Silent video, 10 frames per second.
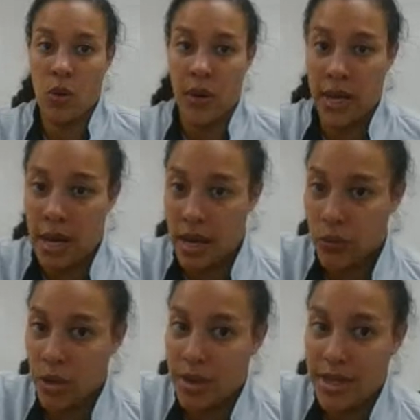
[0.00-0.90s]
going
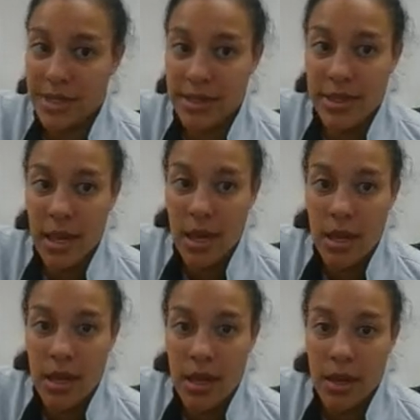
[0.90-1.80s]
on where these
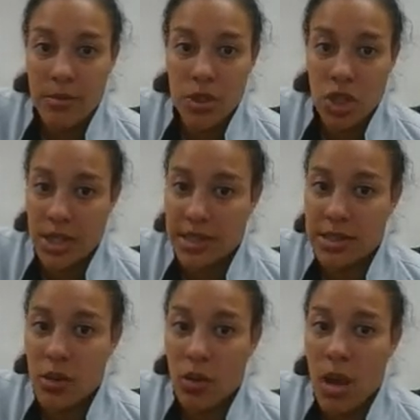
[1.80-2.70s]

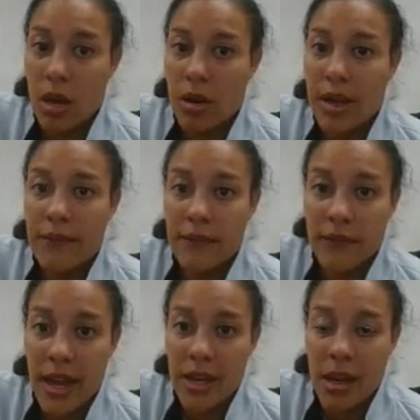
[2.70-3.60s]
genes no longer can
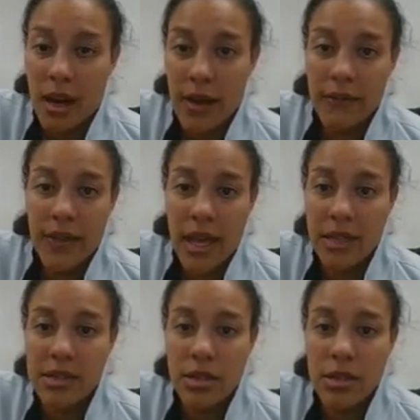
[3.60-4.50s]
fight off
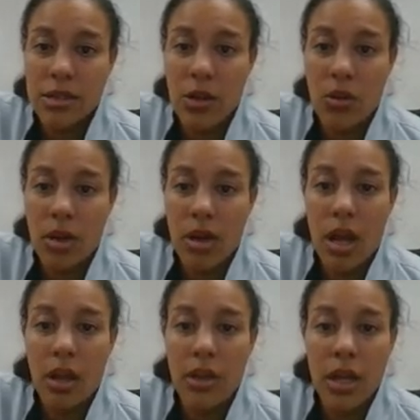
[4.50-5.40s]
cancer. So they're
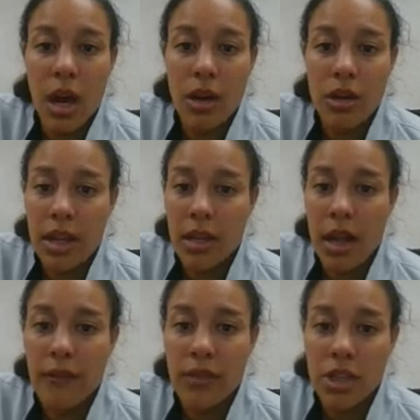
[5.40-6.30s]
called the guardian
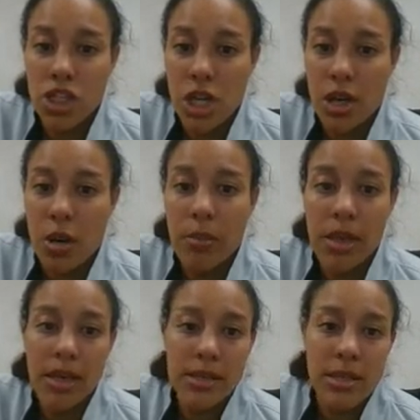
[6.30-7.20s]
of the genome
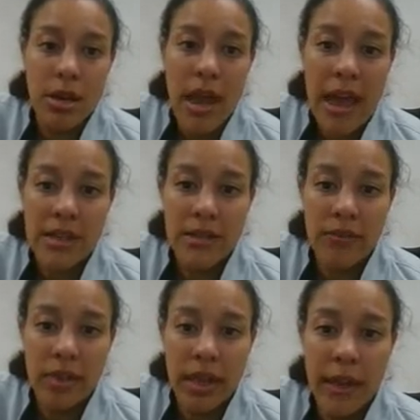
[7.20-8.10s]
because they're
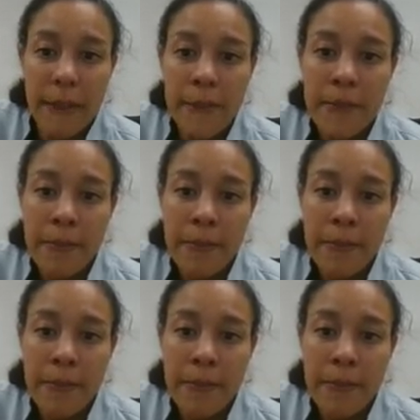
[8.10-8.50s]
actively